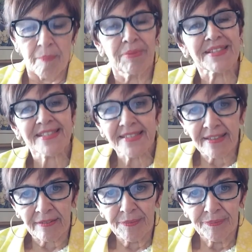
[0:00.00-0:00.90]
but
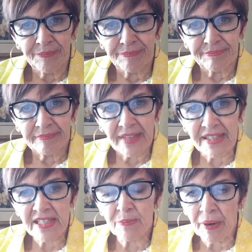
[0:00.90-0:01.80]
still,
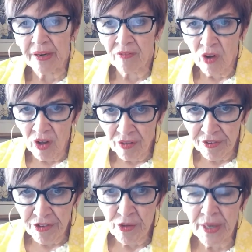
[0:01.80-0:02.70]
in spite of all
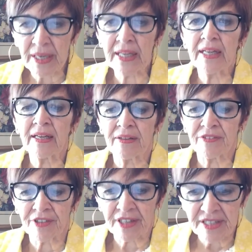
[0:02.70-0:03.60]
their training and
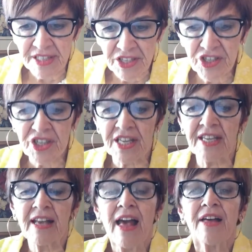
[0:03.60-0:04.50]
their
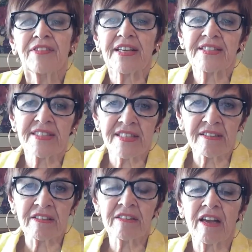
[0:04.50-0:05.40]
conditioning, they
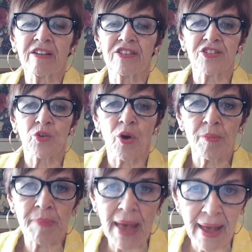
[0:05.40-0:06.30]
still get sore
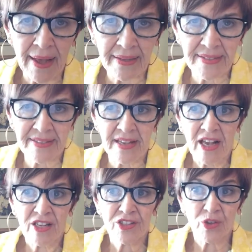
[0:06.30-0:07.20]
backs,
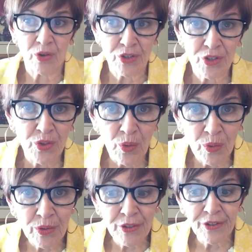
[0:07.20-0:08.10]
sore
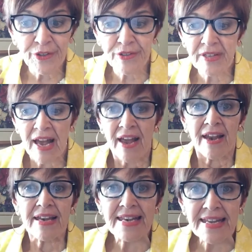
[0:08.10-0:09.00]
shoulders,
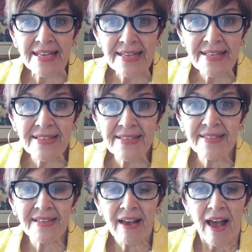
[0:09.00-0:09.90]

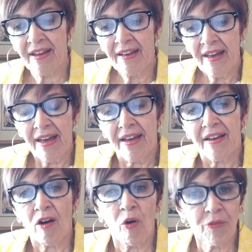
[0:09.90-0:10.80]
knees,
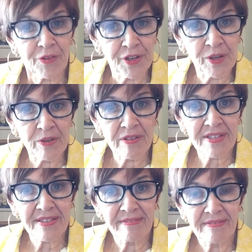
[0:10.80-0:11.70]
overuse,
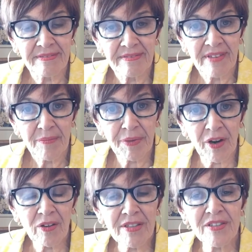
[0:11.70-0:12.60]
but
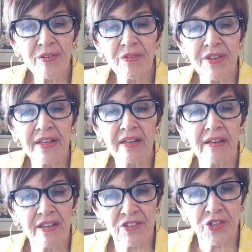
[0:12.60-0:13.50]
also they get
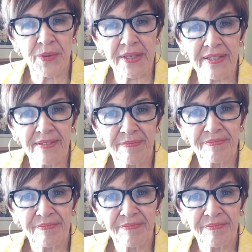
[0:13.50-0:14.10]
injuries.